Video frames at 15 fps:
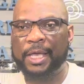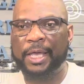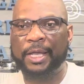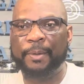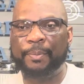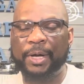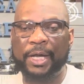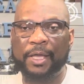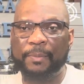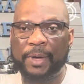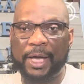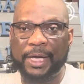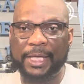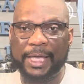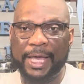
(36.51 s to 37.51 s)
And a buddy of
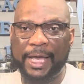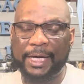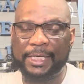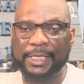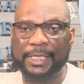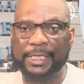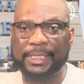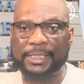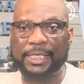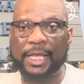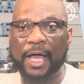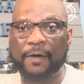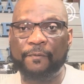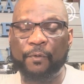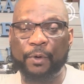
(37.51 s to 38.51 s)
mine, he had his
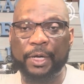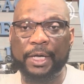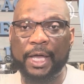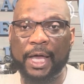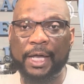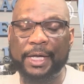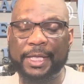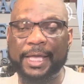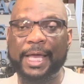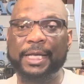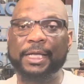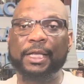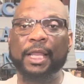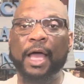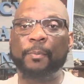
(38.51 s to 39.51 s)
Glock 49, he had the
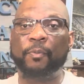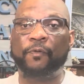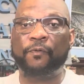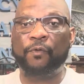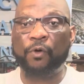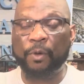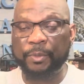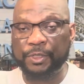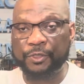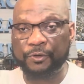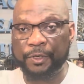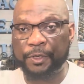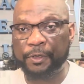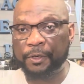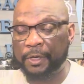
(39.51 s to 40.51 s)
Glock Performance
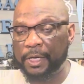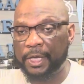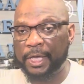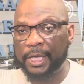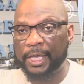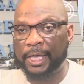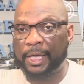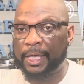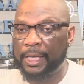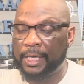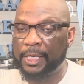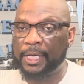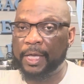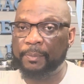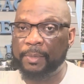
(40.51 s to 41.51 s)
trigger, and he
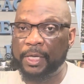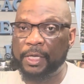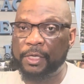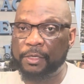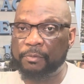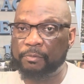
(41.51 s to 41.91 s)
let me